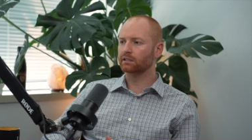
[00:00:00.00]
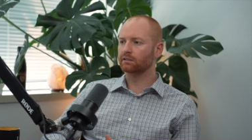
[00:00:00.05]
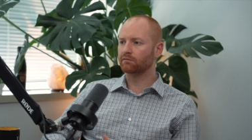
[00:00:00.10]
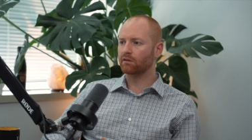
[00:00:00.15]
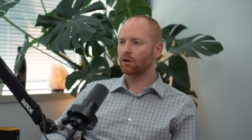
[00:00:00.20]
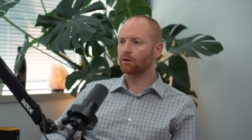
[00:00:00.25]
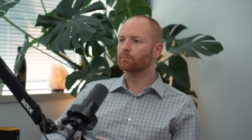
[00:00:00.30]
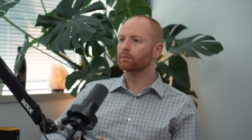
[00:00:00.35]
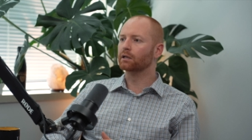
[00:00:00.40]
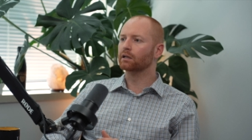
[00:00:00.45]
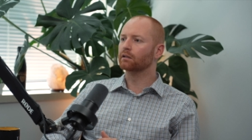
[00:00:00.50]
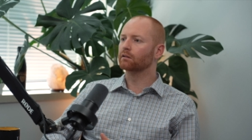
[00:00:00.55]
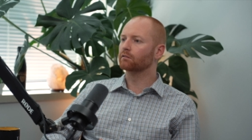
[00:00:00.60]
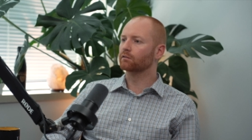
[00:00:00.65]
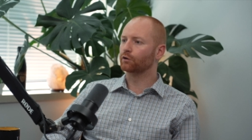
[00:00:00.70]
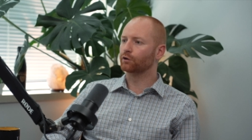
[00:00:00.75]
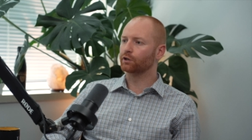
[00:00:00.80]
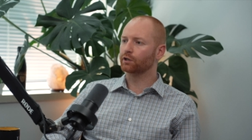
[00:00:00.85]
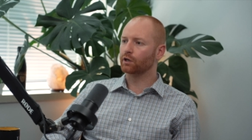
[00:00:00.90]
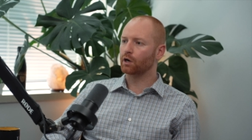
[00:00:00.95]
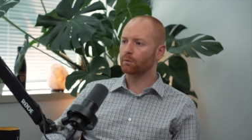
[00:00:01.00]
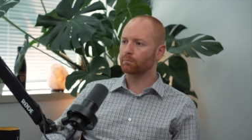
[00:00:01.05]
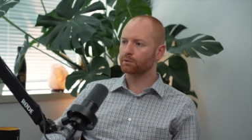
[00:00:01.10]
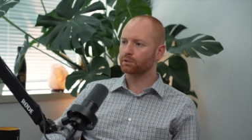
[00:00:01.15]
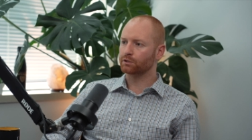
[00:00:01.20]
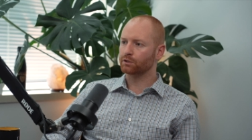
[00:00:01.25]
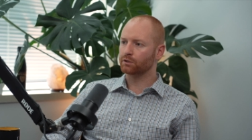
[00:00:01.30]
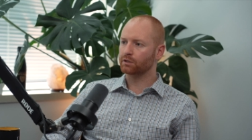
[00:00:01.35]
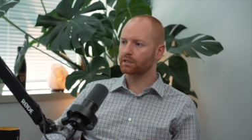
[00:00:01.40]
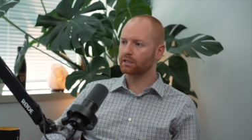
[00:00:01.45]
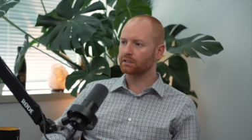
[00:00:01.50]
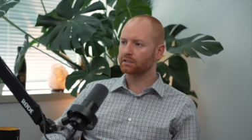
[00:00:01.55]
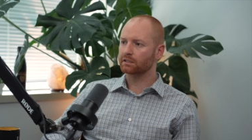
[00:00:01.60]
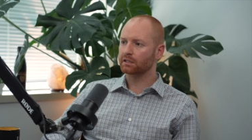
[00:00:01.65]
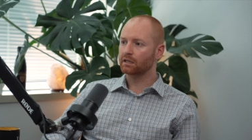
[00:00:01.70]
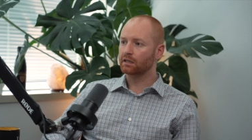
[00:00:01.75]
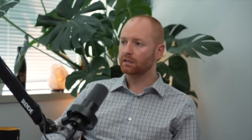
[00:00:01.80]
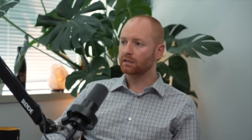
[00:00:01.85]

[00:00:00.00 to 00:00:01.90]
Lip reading: development, learning opportunities?